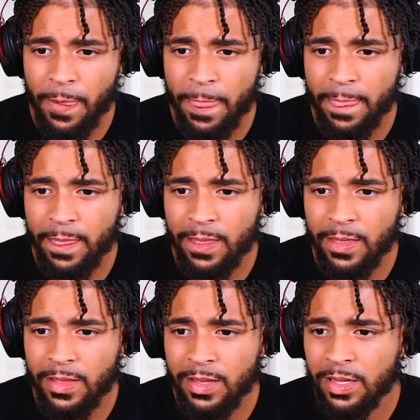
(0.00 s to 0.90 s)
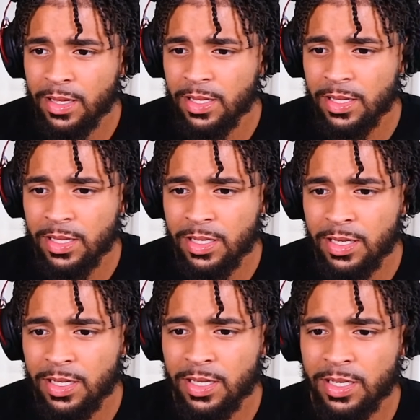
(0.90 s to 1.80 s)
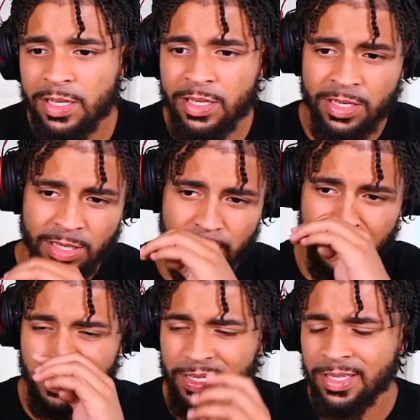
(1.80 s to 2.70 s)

(no one is talking)